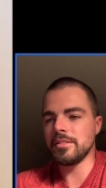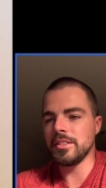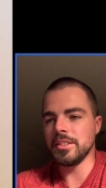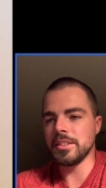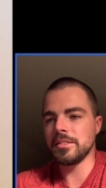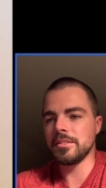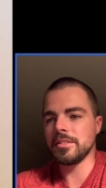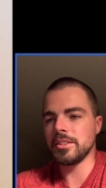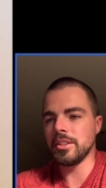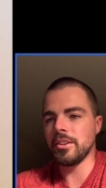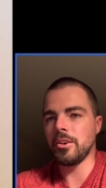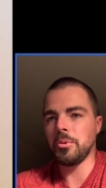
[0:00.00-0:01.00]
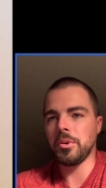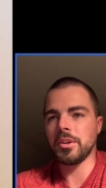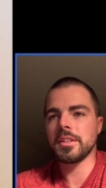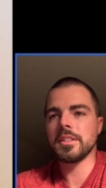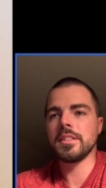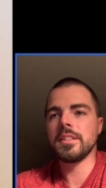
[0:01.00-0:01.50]
really good artwork.
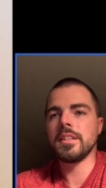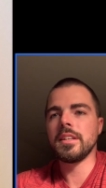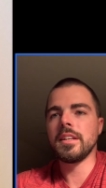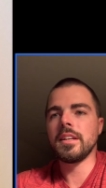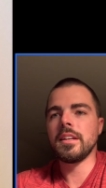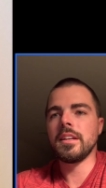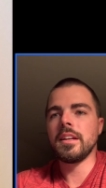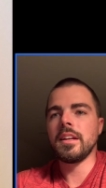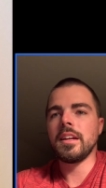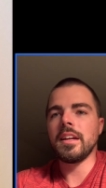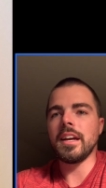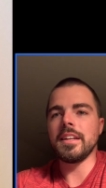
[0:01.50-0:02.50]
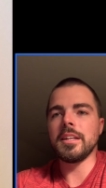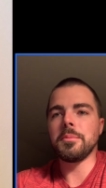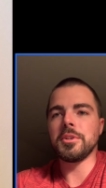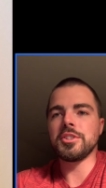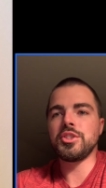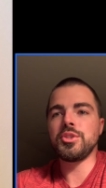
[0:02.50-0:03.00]
At
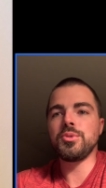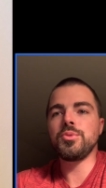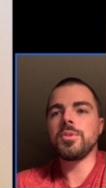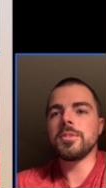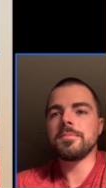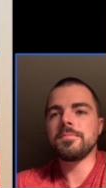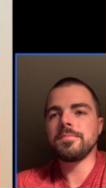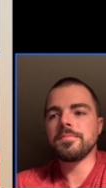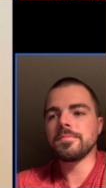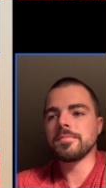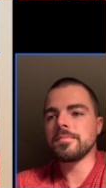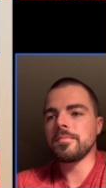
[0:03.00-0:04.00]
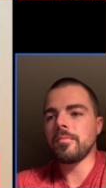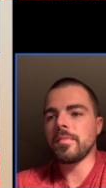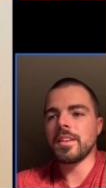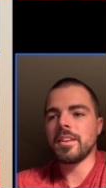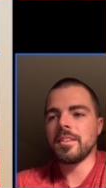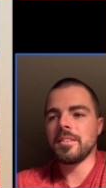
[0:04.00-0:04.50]
number two,
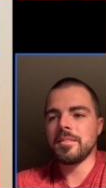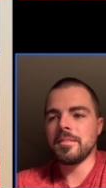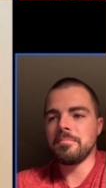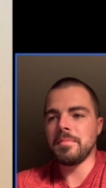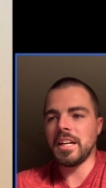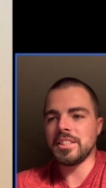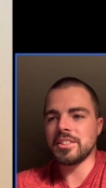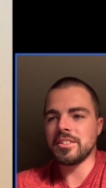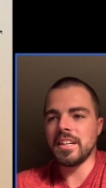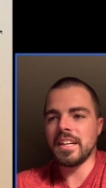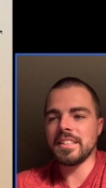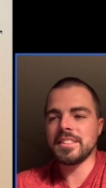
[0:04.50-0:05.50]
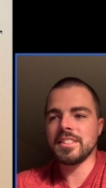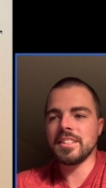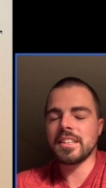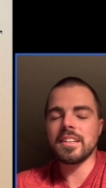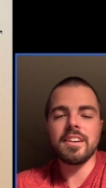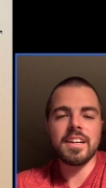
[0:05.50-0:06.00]
Magical Hats,
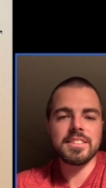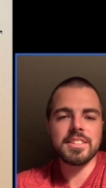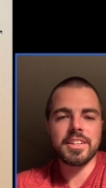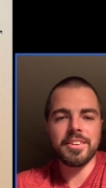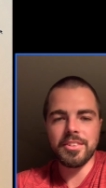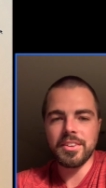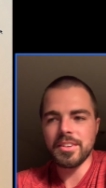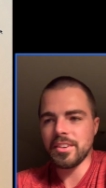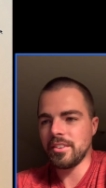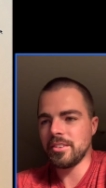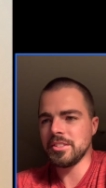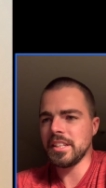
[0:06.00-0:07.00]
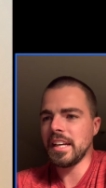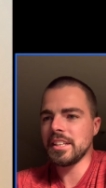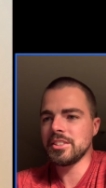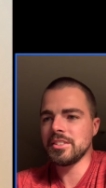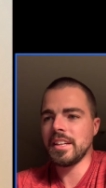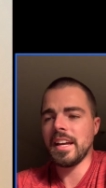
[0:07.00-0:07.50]
classic Yugi card. It was
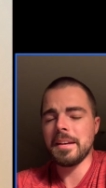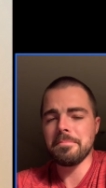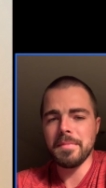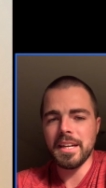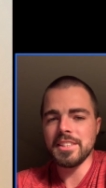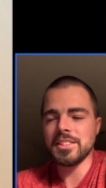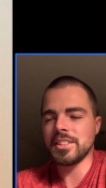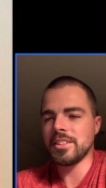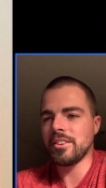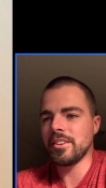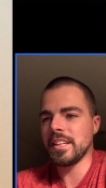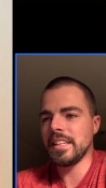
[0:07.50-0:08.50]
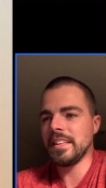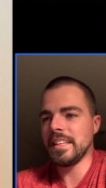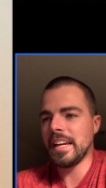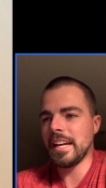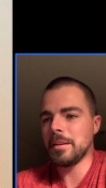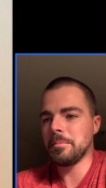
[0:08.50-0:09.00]
actually a magic card in
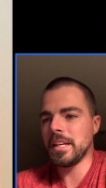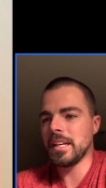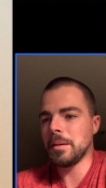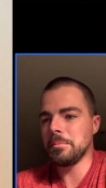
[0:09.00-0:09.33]
the anime, I